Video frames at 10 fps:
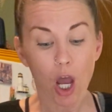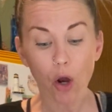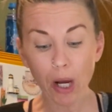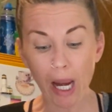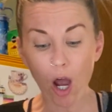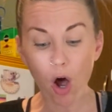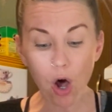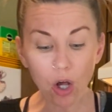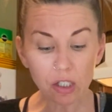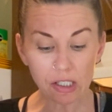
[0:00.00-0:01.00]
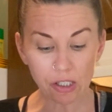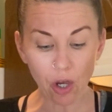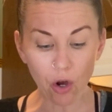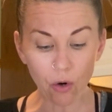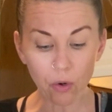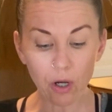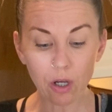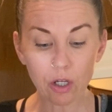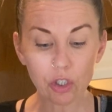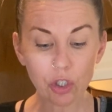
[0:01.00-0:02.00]
Okay, also
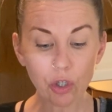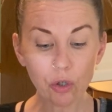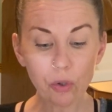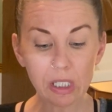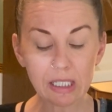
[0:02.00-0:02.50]
2